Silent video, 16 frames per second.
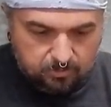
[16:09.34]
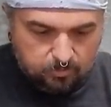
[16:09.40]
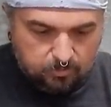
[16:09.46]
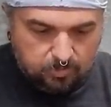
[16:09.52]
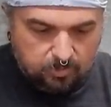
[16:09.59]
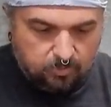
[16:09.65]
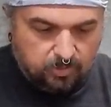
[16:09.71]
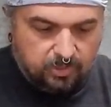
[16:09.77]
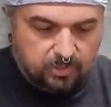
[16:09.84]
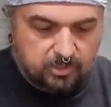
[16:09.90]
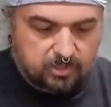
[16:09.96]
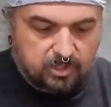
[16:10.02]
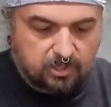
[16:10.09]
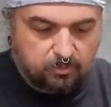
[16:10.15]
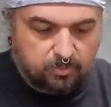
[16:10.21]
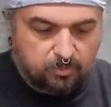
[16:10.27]
Ronald has
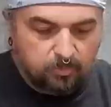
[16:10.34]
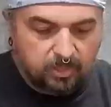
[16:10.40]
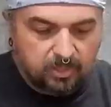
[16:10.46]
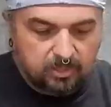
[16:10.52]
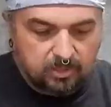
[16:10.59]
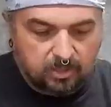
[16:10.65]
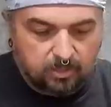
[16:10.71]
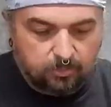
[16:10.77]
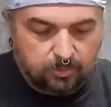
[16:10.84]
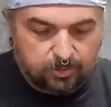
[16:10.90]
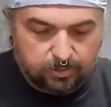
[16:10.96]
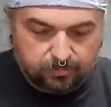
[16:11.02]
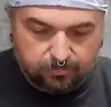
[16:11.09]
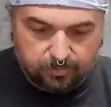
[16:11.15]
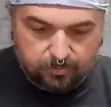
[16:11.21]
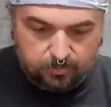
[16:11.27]
helped me make a bunch
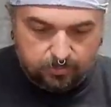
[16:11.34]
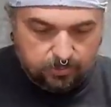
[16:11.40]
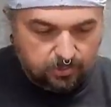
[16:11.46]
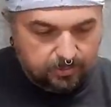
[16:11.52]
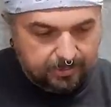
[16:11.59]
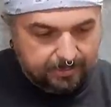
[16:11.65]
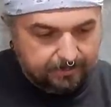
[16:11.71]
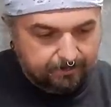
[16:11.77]
of flutes.